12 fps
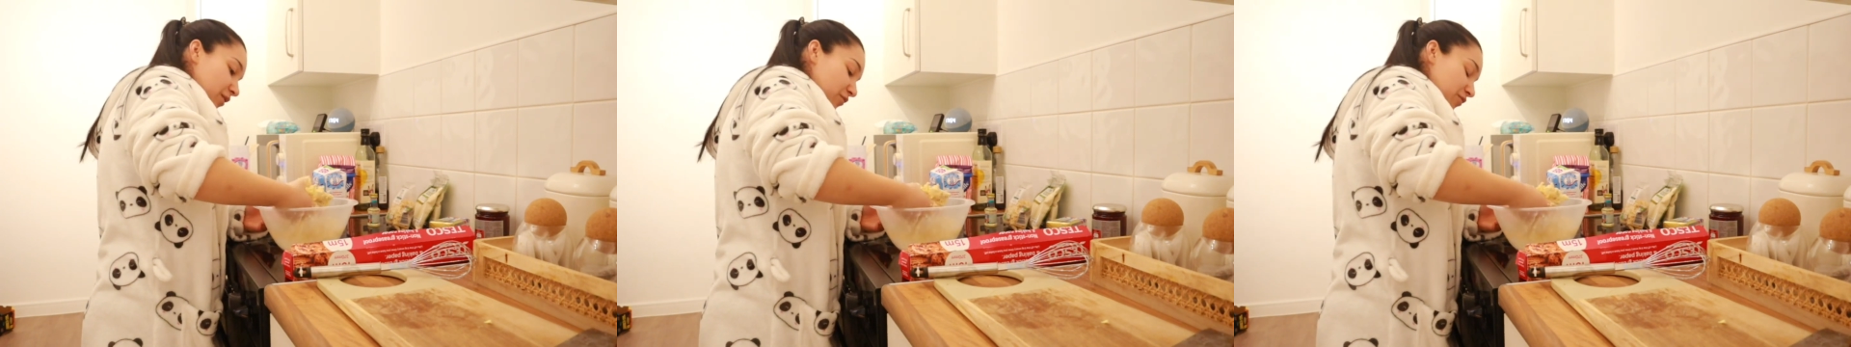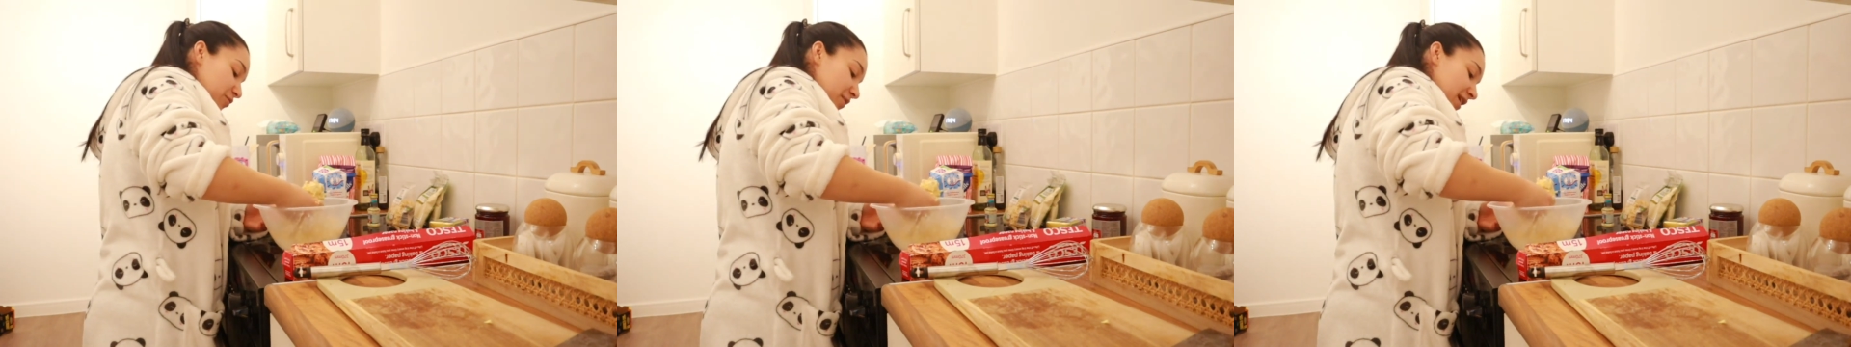like
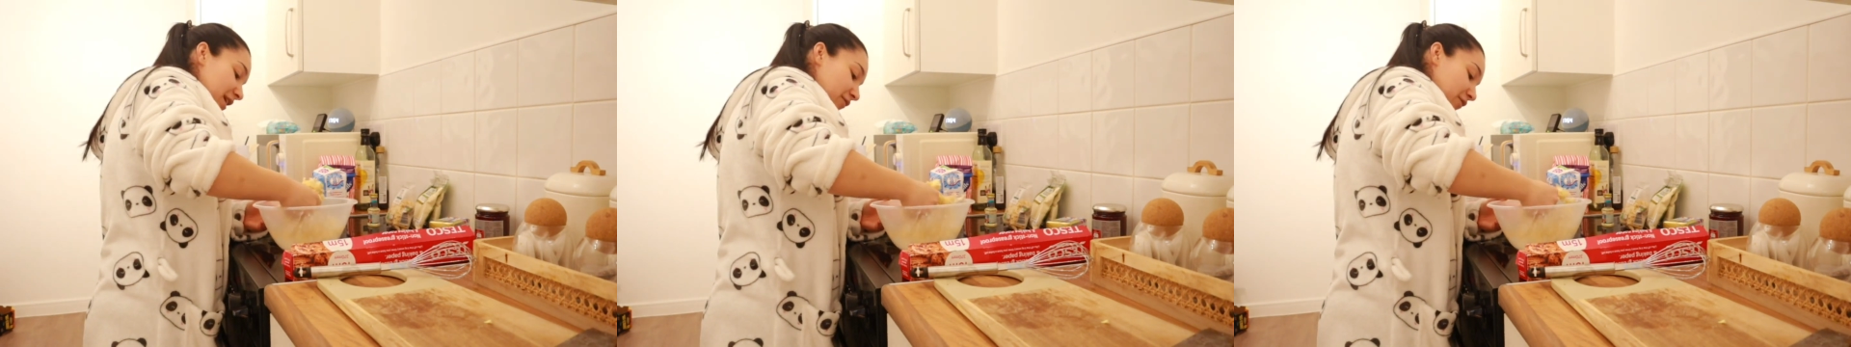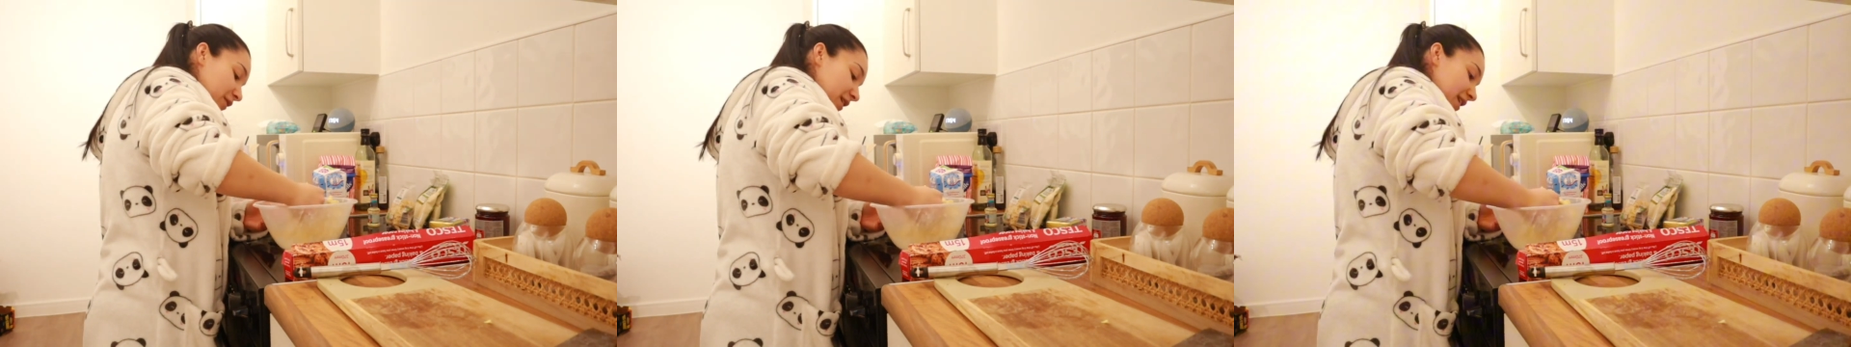we've been here
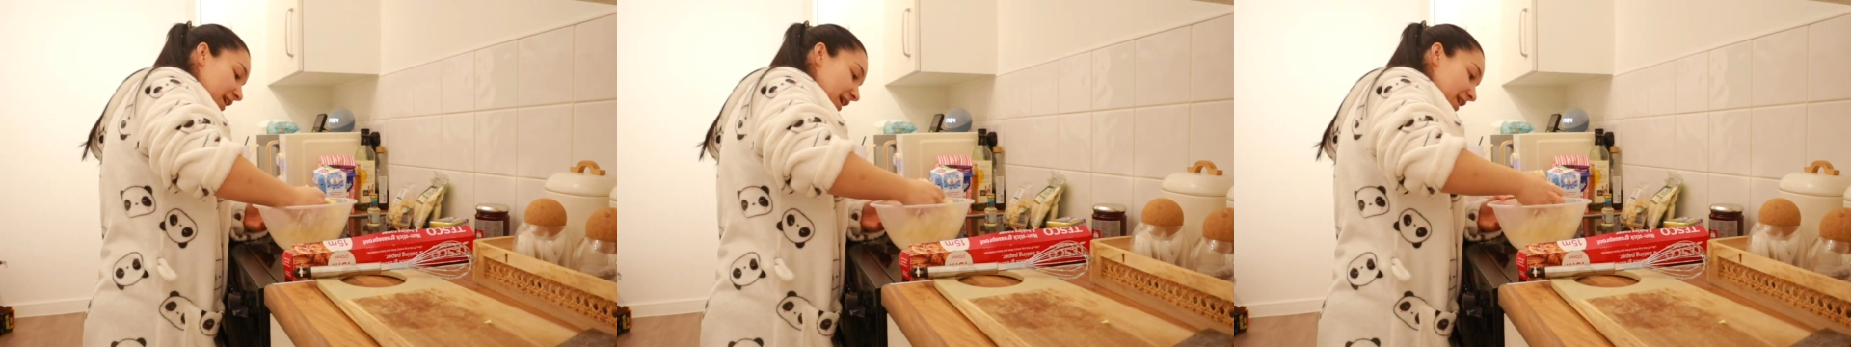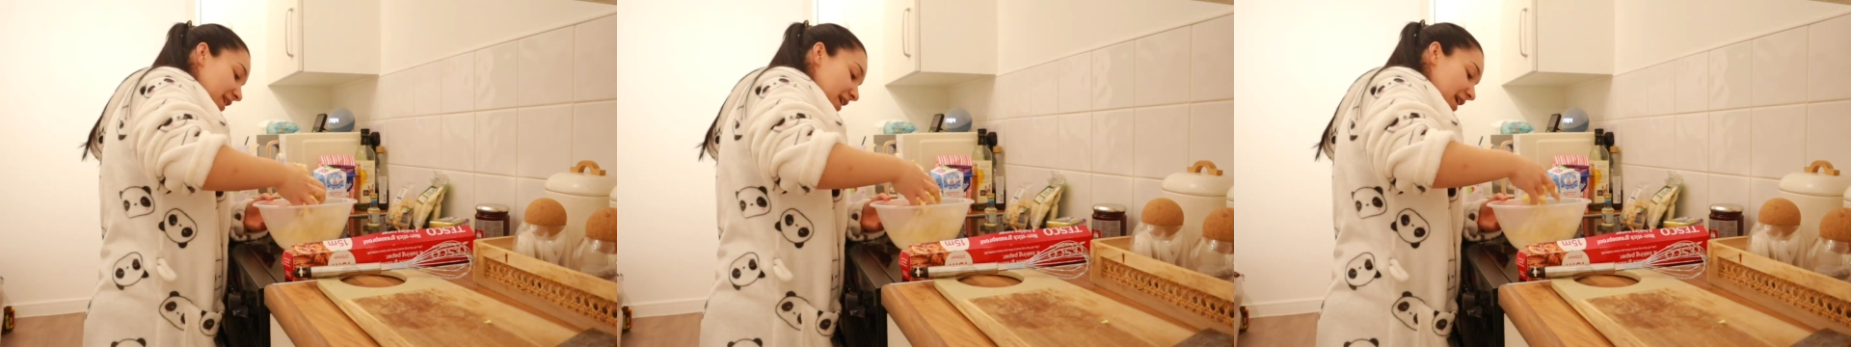for nearly
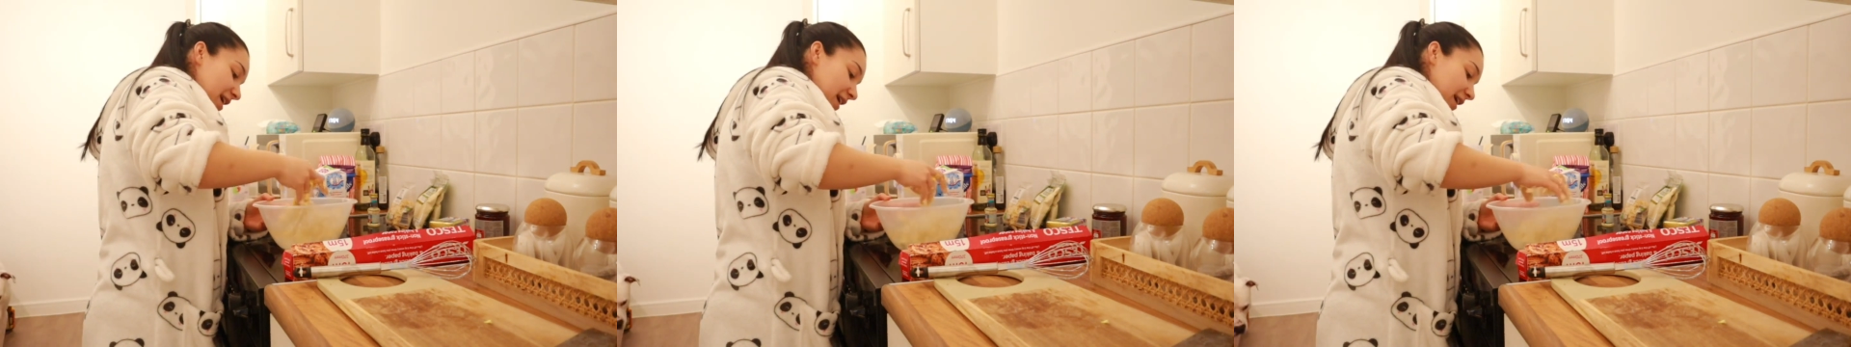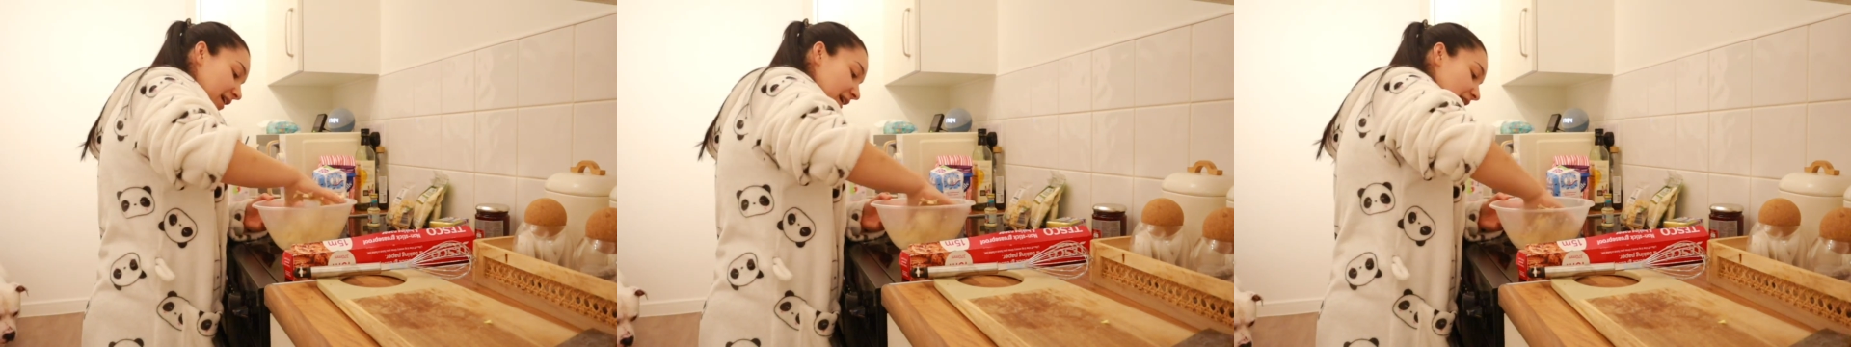a
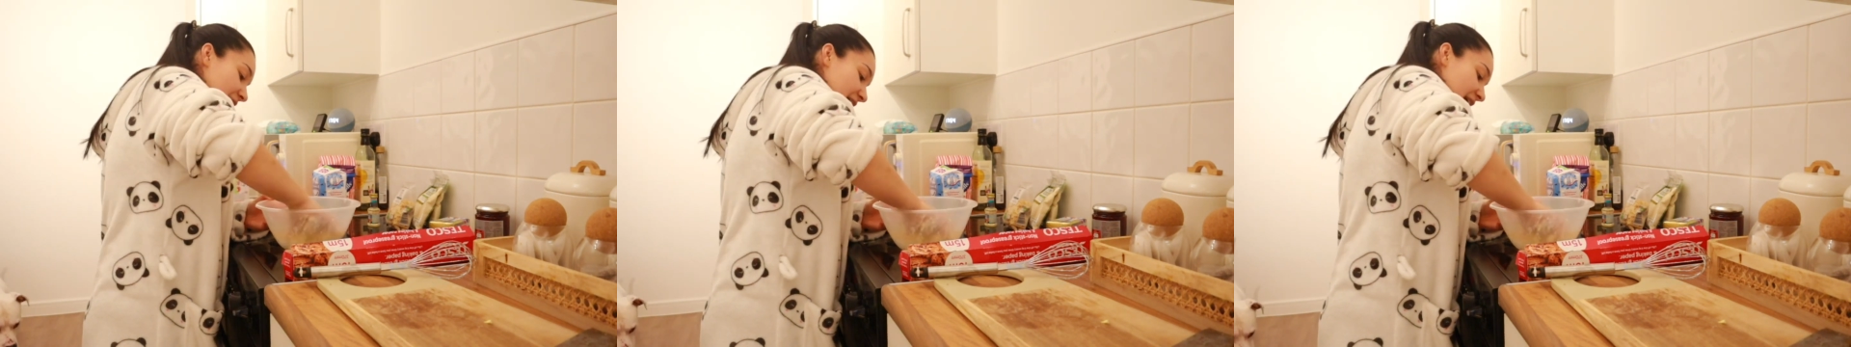year